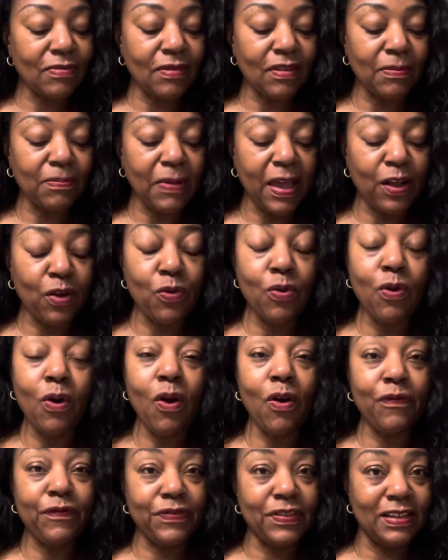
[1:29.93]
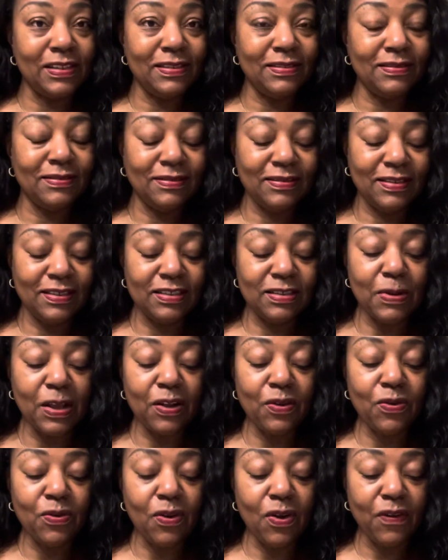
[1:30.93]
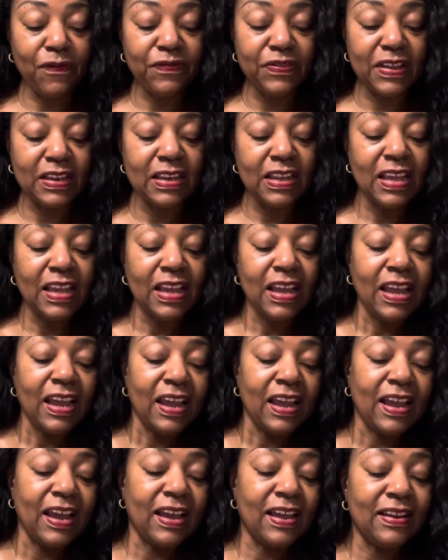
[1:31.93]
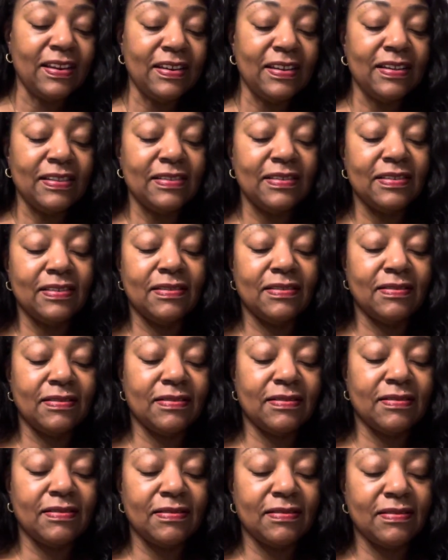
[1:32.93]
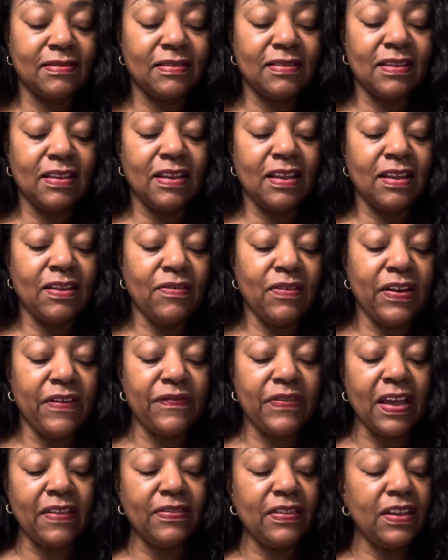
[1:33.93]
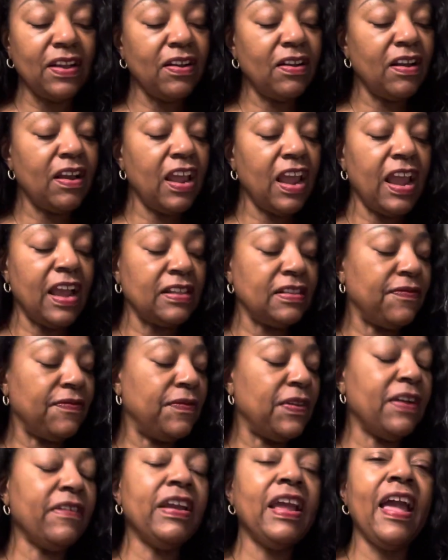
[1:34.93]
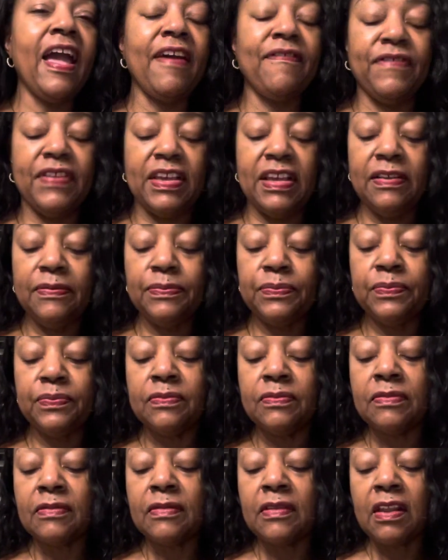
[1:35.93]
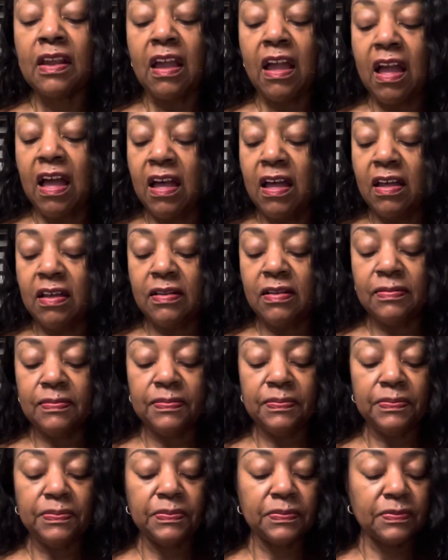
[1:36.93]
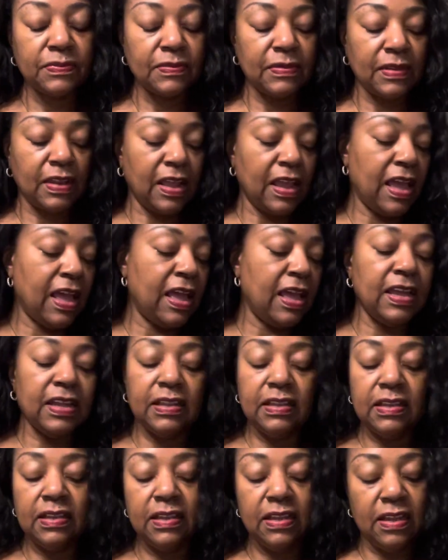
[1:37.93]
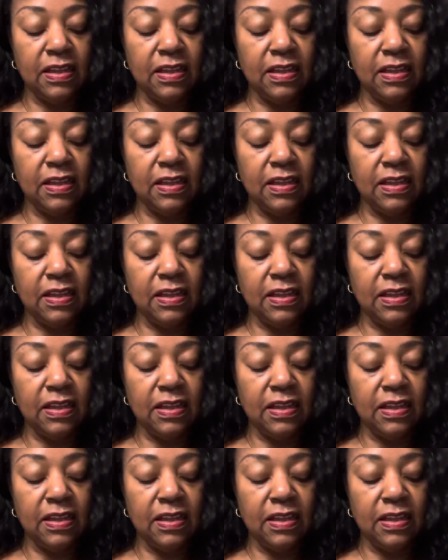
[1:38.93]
by Crofton. It's by Crofton, and it's engraved down there. It's very heavy, and